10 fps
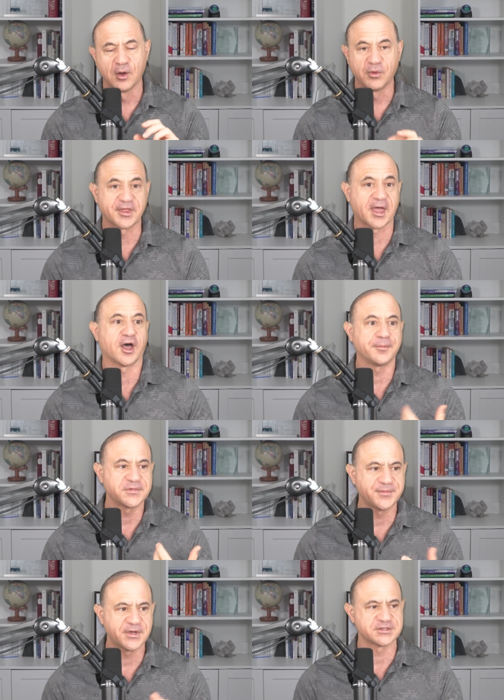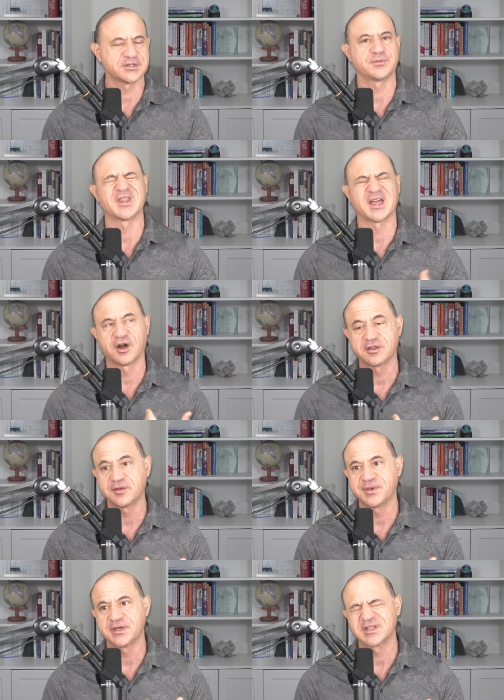Will they help the business? Will they hurt
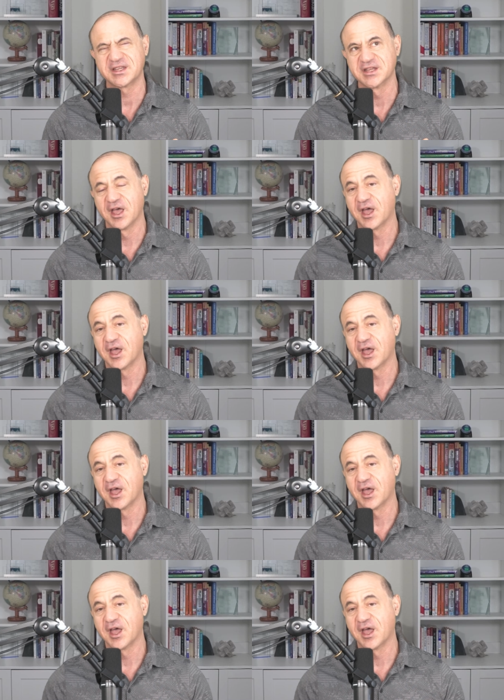the business?